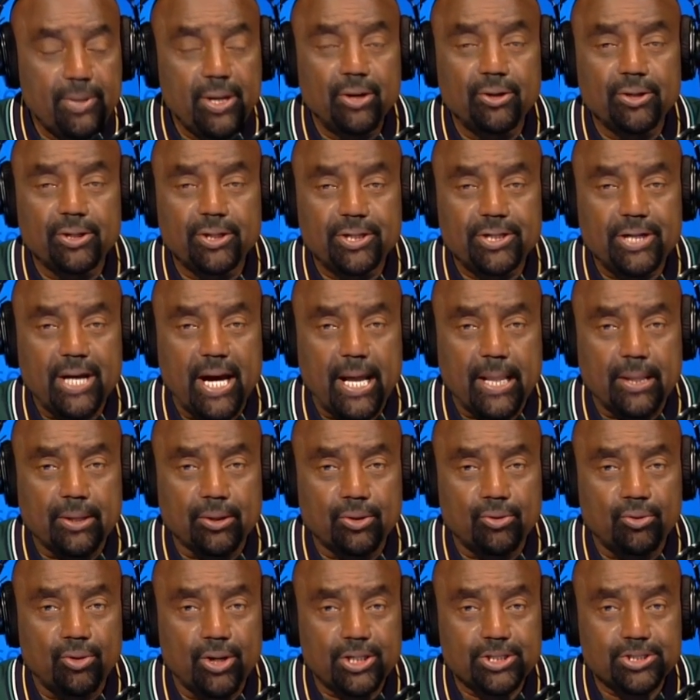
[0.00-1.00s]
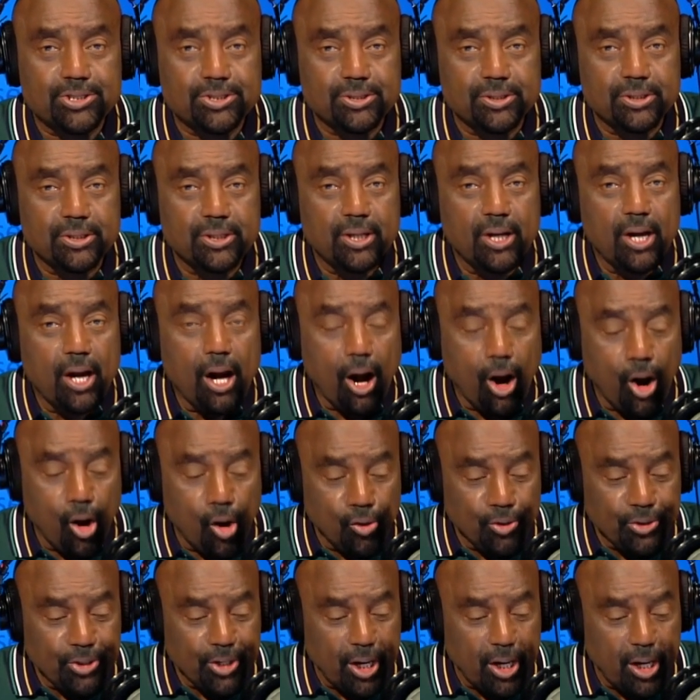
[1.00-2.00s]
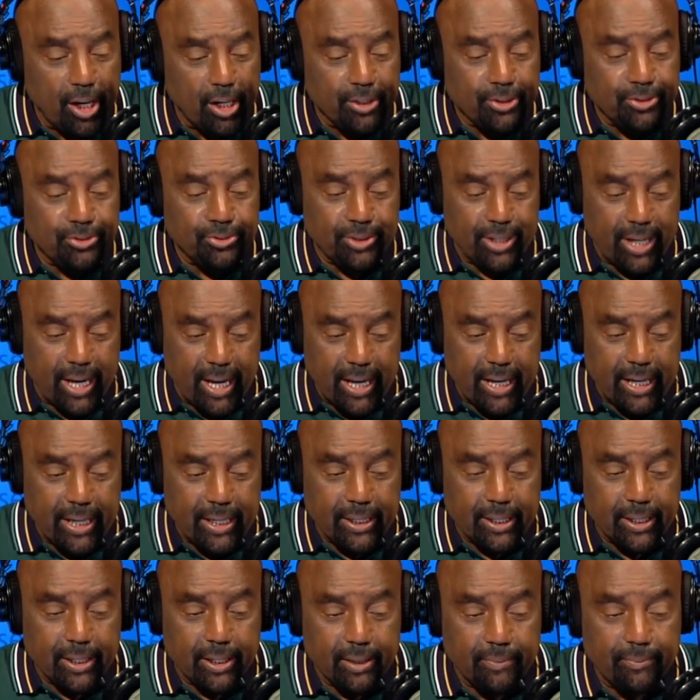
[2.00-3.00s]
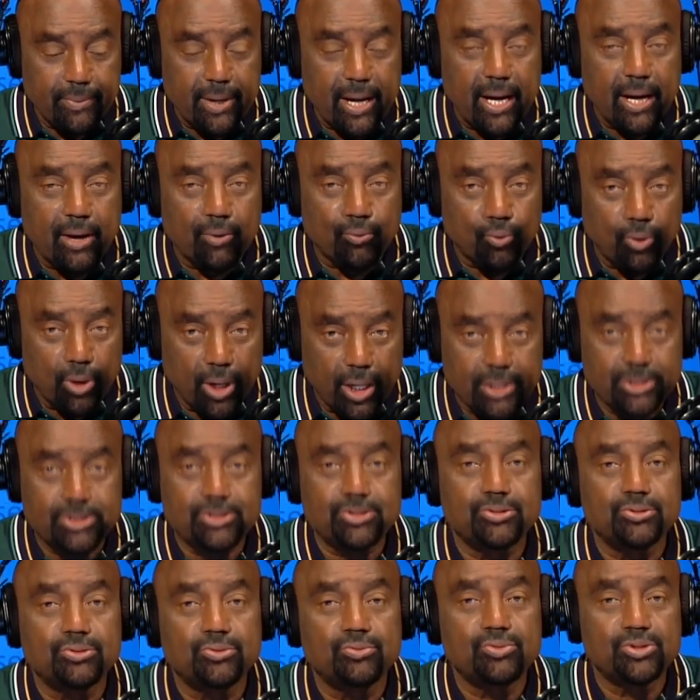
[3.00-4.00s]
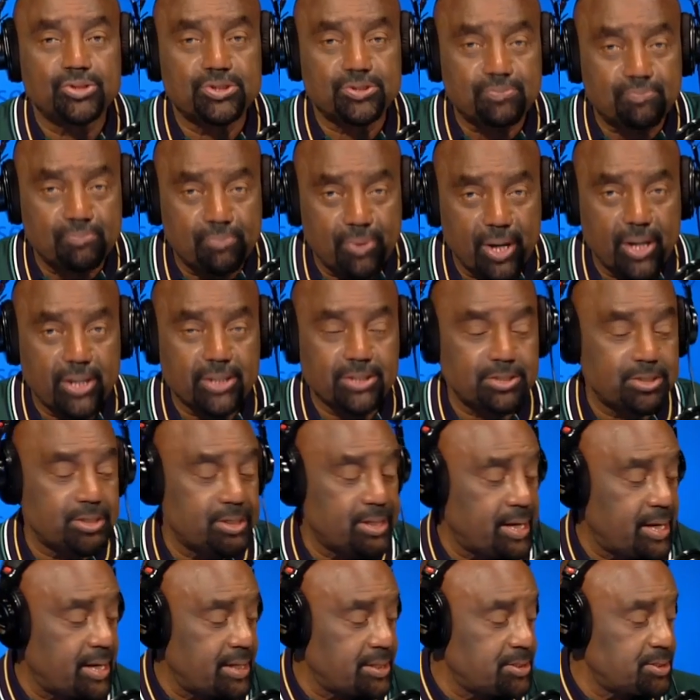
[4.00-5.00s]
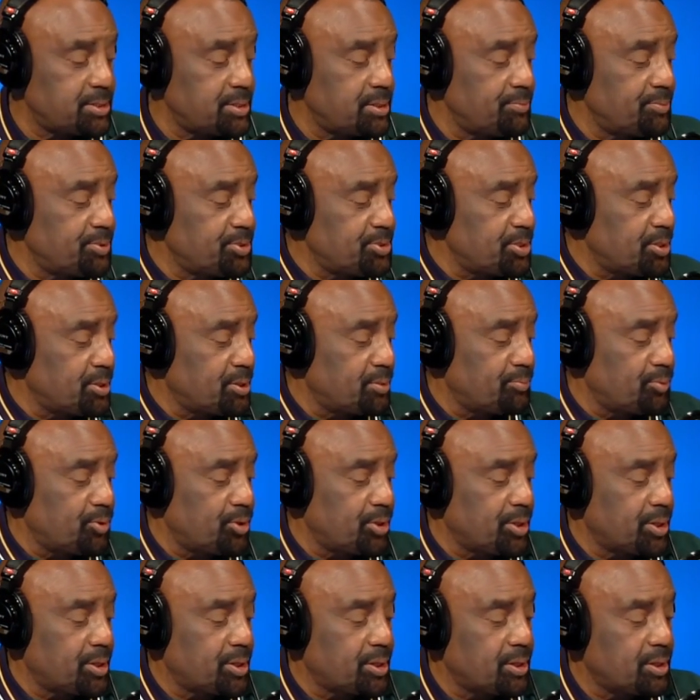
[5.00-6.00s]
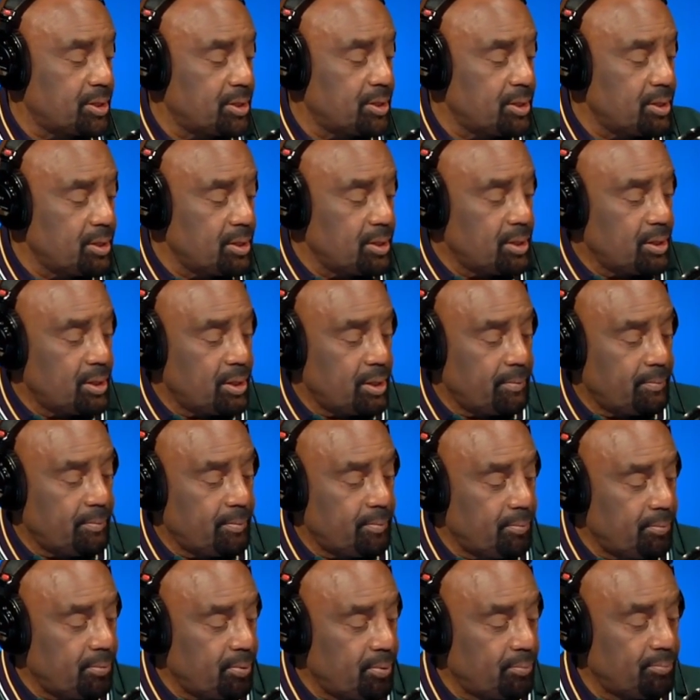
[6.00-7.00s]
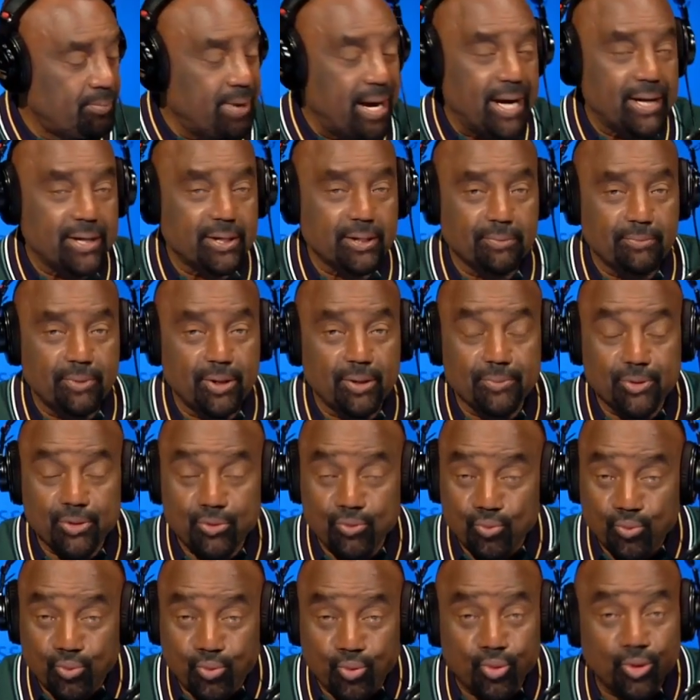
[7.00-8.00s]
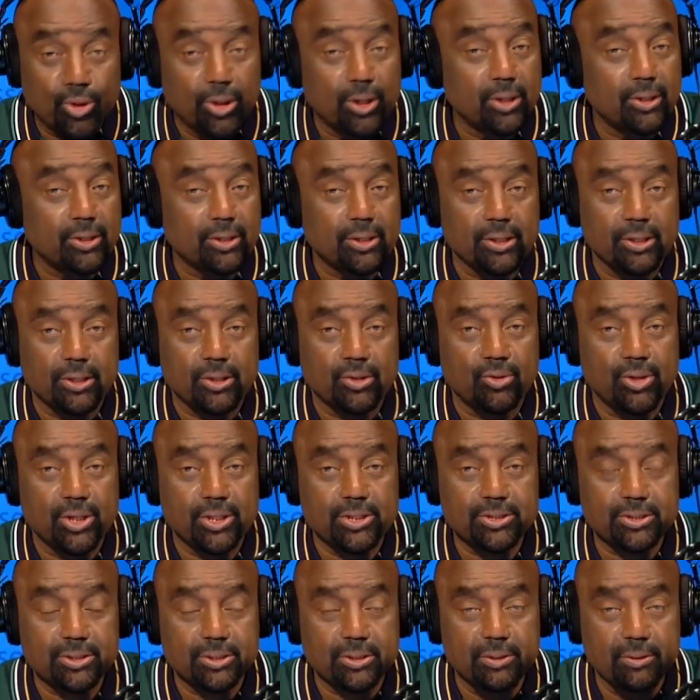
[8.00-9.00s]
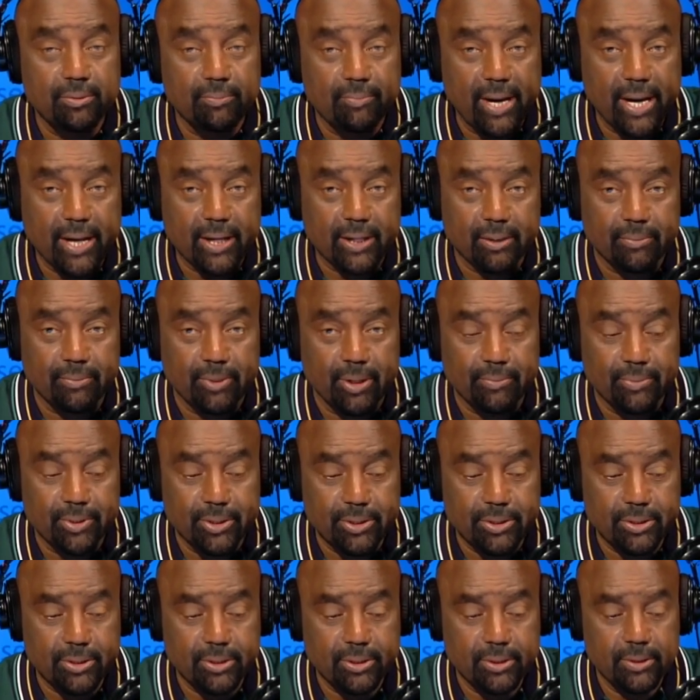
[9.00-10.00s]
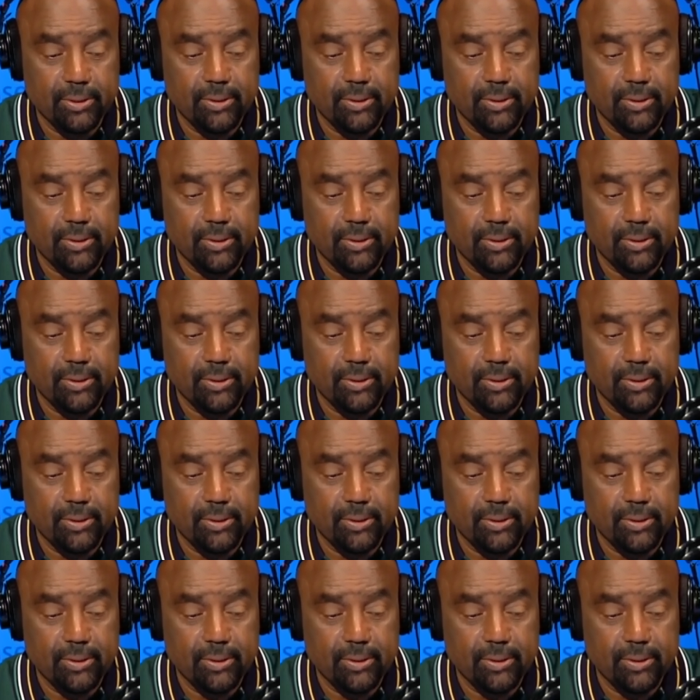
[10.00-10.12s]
$1 million question. Hold on. Do not hang up. I want to respond to that. Let me take a break. Back in a moment. Really good question. Back in a moment.